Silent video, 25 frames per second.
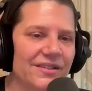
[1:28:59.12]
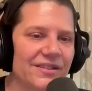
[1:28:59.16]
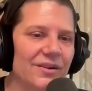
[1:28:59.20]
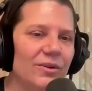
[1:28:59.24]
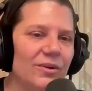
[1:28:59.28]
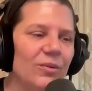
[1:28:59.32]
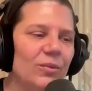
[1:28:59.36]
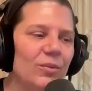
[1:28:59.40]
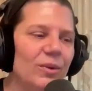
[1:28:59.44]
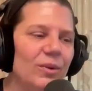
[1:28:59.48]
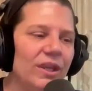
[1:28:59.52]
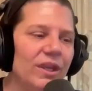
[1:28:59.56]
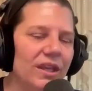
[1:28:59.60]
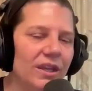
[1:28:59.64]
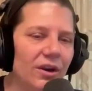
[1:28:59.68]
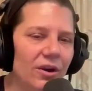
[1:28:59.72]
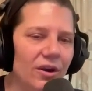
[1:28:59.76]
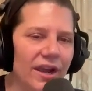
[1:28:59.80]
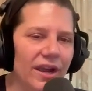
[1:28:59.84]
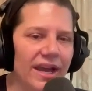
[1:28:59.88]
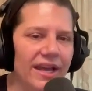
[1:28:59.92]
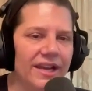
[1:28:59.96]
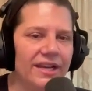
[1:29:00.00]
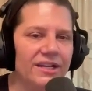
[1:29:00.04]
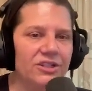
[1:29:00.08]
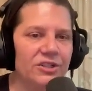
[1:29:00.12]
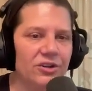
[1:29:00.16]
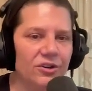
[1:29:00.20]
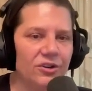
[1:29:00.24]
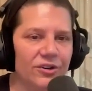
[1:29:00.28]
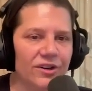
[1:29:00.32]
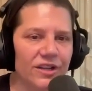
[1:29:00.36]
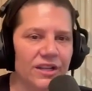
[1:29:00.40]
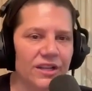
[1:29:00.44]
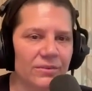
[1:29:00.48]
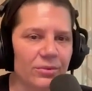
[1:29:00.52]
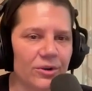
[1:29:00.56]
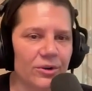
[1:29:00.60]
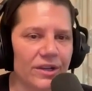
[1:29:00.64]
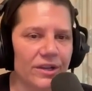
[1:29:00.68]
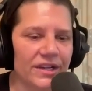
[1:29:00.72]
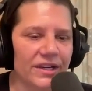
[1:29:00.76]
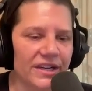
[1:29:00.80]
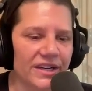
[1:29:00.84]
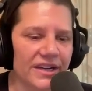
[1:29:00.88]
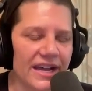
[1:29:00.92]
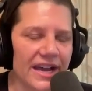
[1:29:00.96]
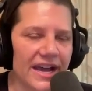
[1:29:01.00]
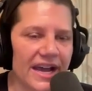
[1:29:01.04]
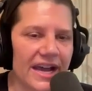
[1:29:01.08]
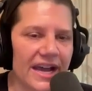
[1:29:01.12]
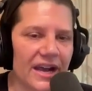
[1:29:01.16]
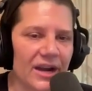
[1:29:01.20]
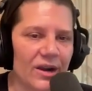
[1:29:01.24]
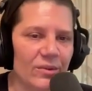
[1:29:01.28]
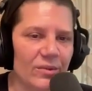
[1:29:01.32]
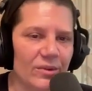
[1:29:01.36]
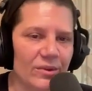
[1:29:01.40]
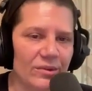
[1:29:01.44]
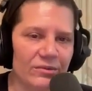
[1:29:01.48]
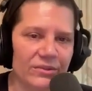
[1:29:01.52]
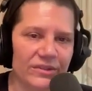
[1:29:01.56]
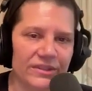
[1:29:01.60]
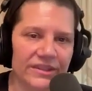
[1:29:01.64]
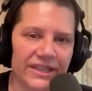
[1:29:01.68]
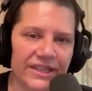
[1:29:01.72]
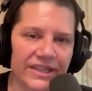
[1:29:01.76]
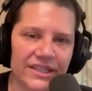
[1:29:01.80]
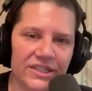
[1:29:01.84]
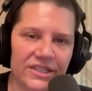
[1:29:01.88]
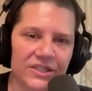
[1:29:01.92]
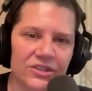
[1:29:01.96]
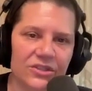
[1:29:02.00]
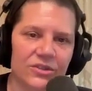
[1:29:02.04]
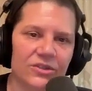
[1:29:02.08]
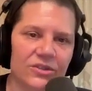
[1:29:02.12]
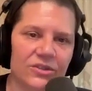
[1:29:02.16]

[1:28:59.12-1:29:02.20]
So we are at a turning point in how we relate